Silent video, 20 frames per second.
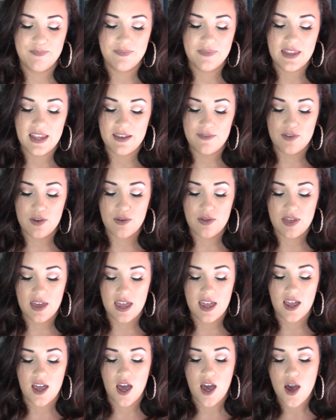If you
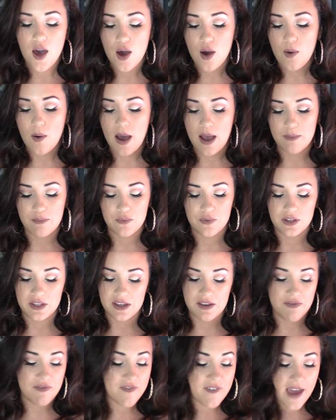think, oh, I'm
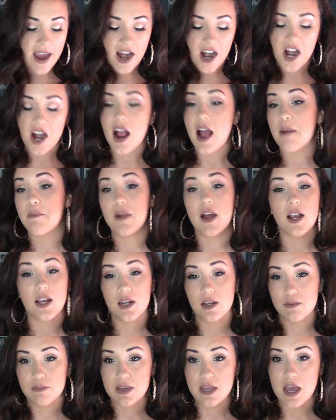really fair, I'm not
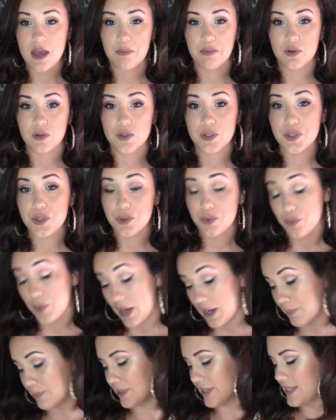going to be able to
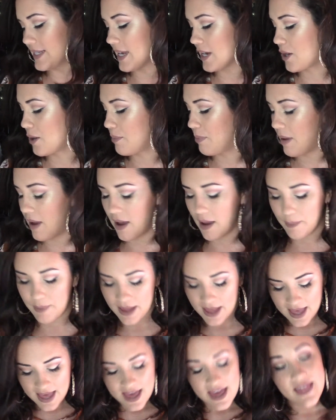wear Prosecco Pop,
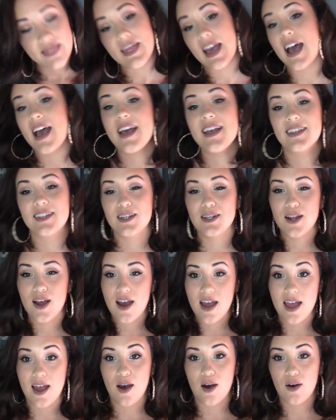that is
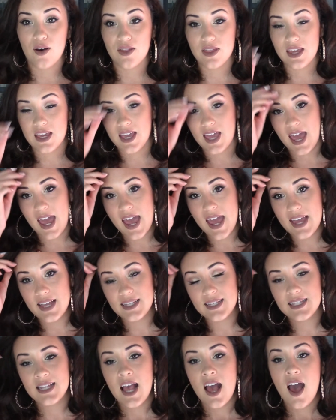not at all the
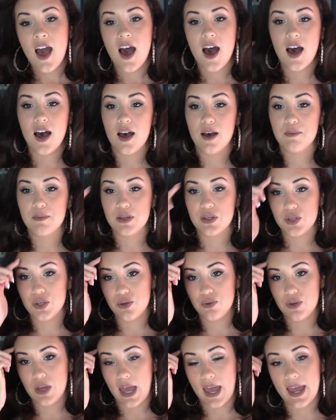case.
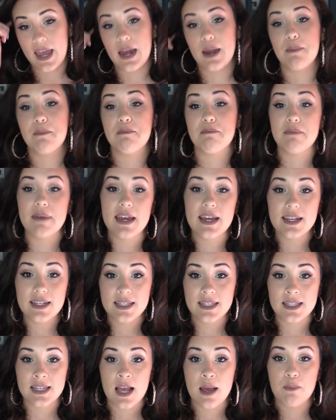You can
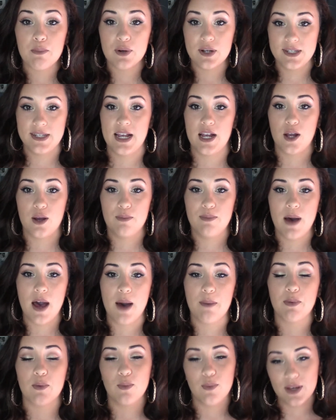mix Prosecco
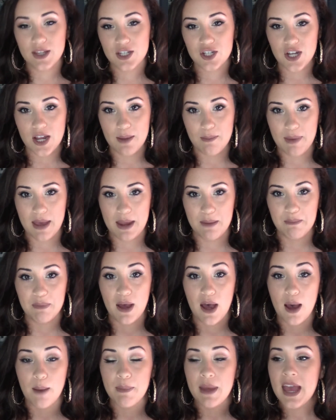Pop with Champagne
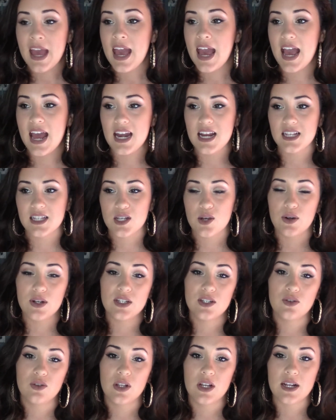Pop and it's going
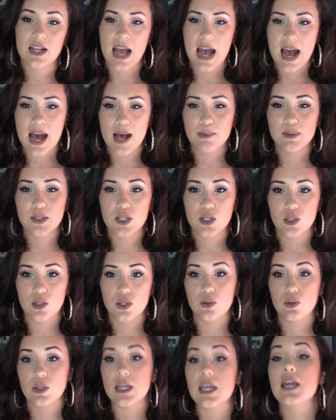to look
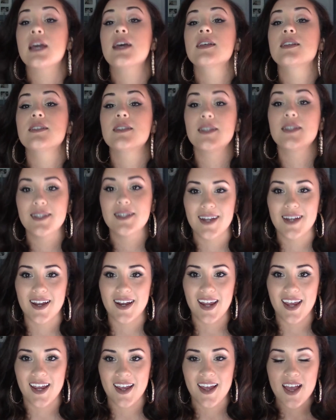absolutely
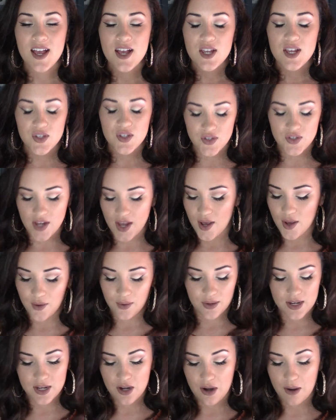stunning.
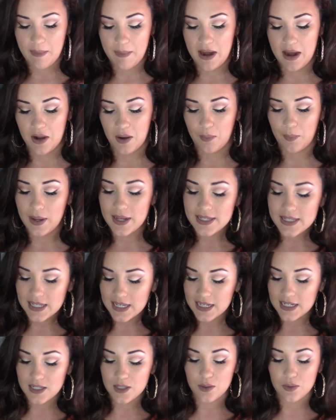So no matter what
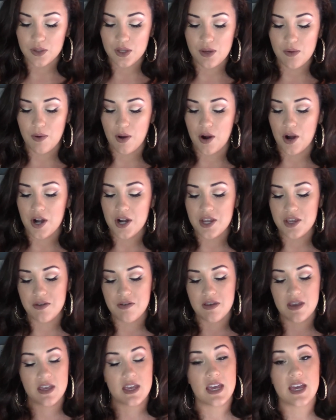skin tone you are, you
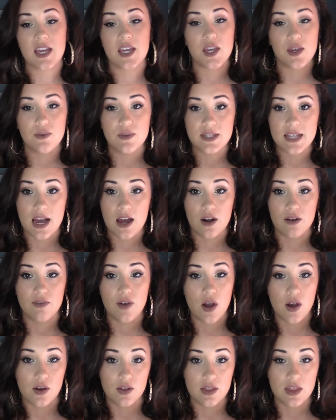can get use out of
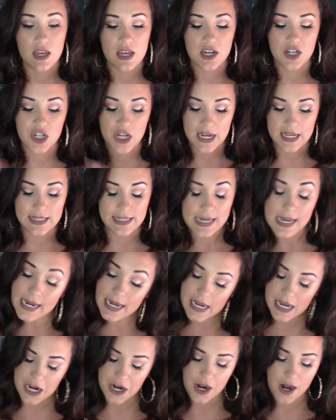all of these shades in
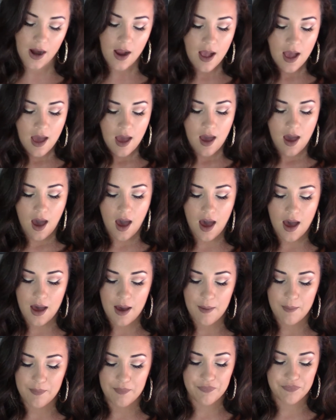here.
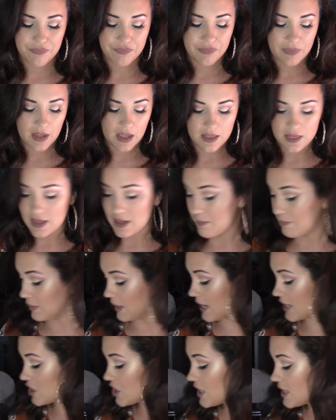The
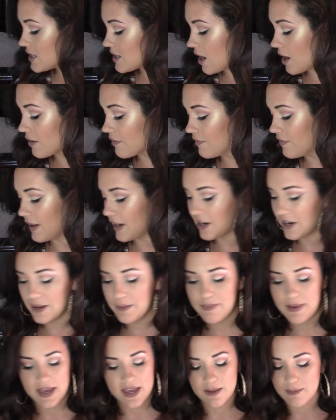blushes are very
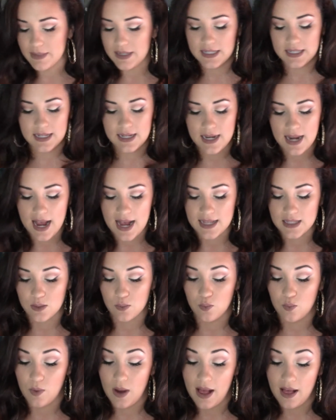pigmented as
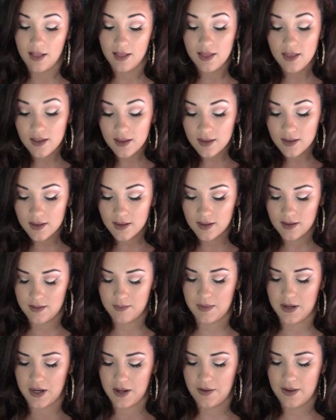well. I'm
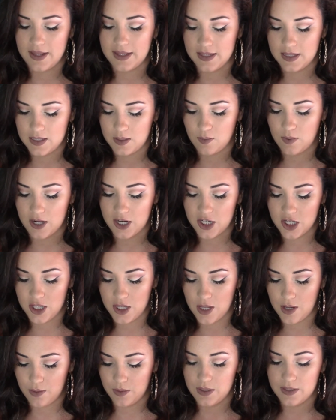going to go ahead and swatch
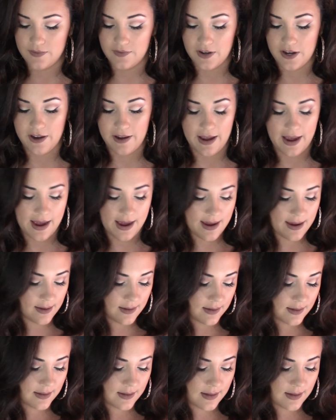those for you guys.